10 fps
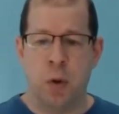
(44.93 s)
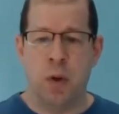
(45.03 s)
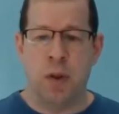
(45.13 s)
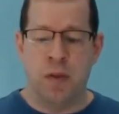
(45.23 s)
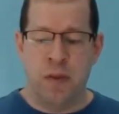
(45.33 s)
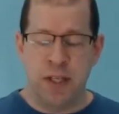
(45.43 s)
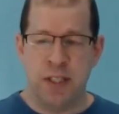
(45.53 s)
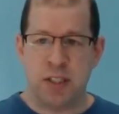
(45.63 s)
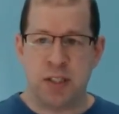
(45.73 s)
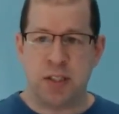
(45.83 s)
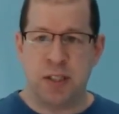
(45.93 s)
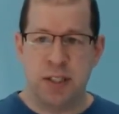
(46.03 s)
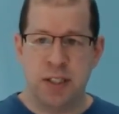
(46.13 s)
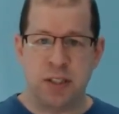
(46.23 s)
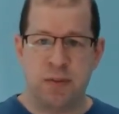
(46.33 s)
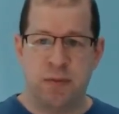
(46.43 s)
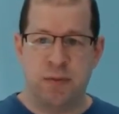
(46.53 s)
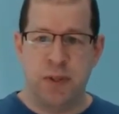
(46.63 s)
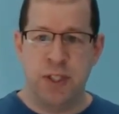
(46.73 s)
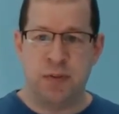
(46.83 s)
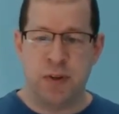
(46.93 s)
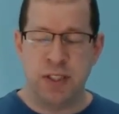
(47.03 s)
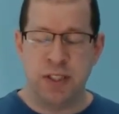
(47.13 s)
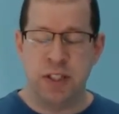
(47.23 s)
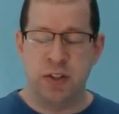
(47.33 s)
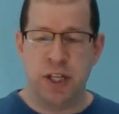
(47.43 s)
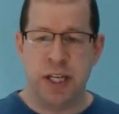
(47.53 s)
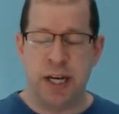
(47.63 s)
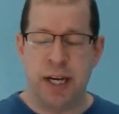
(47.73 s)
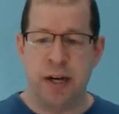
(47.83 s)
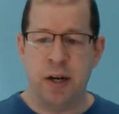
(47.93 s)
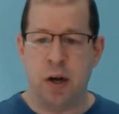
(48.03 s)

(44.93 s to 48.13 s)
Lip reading: These funds that you're getting